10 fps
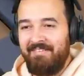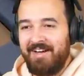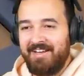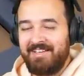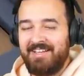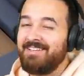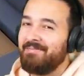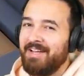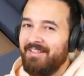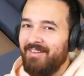I mean, it doesn't
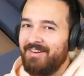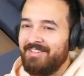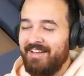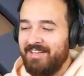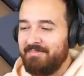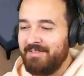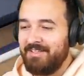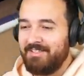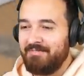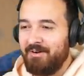make a lot of sense, but
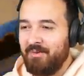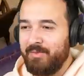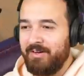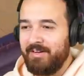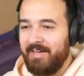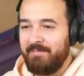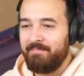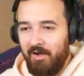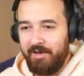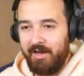let's just roll with it, okay?
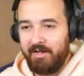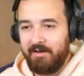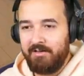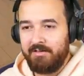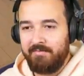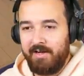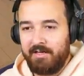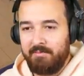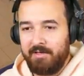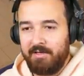Oh yeah, I gotta do some
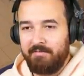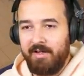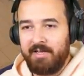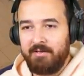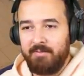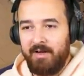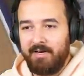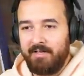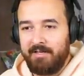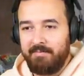vacuuming here. Vacuum
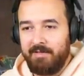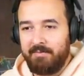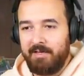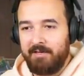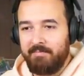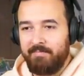lightly, there we go.